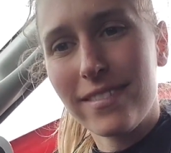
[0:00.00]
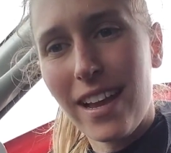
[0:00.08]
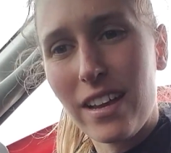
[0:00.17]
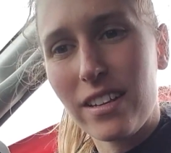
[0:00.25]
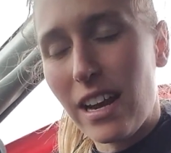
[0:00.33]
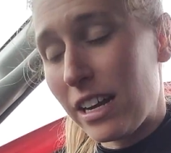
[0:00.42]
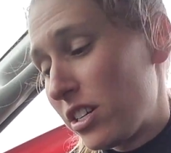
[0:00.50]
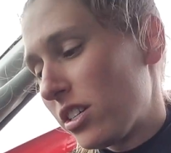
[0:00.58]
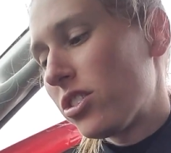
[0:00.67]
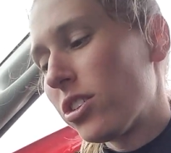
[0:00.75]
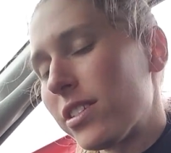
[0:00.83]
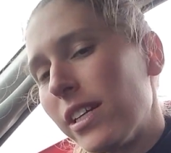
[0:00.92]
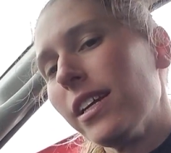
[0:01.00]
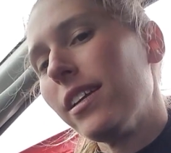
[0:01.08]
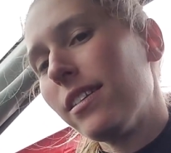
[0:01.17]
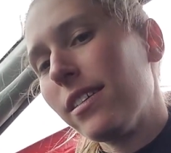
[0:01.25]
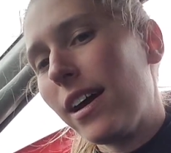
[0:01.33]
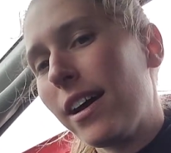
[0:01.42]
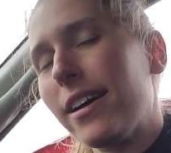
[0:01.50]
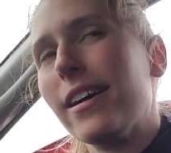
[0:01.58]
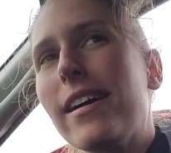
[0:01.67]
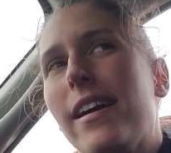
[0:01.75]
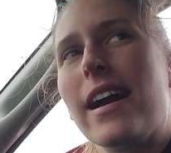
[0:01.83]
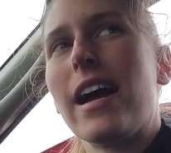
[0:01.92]
and I did just eat,
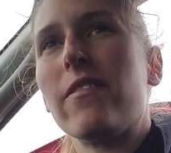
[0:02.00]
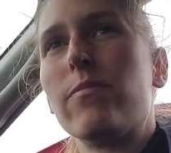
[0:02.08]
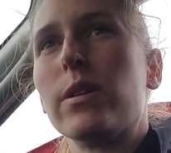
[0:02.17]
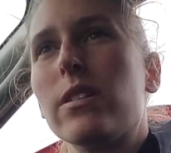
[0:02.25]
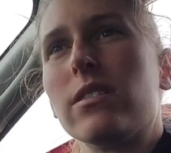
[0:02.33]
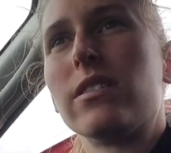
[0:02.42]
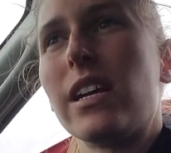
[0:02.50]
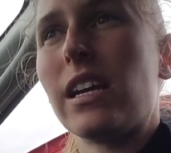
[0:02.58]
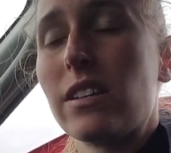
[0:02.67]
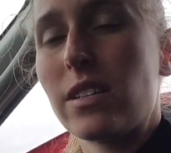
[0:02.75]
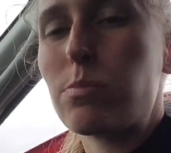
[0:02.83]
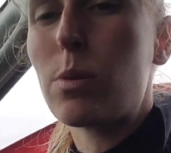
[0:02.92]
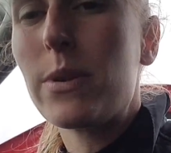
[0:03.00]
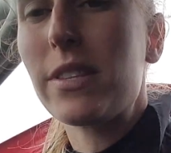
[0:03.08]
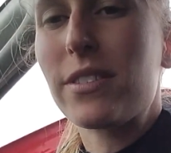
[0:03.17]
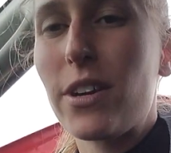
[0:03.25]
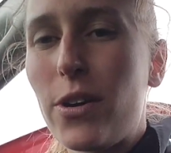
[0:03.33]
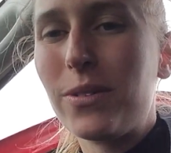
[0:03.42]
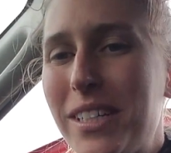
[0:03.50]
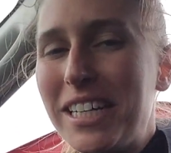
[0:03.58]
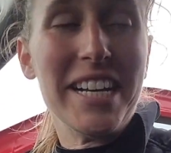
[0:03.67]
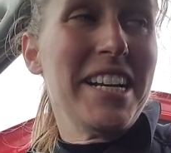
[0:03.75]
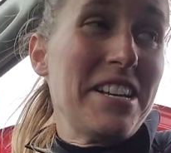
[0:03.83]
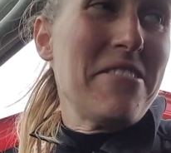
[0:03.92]
and I have been taking supplements, so
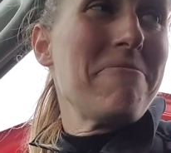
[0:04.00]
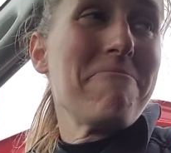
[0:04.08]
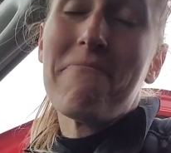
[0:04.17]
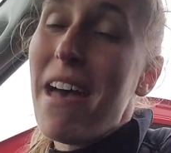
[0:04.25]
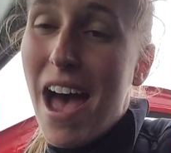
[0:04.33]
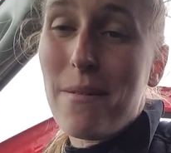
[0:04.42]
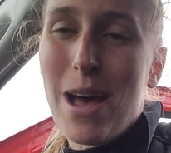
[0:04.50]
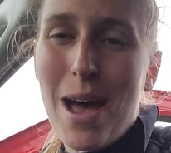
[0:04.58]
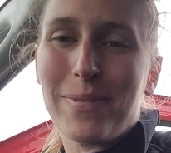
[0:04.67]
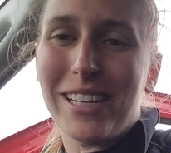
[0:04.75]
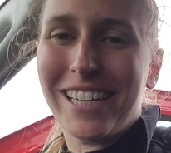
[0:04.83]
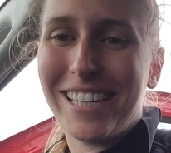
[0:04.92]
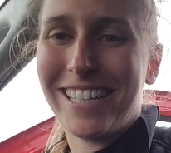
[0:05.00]
I'm happy.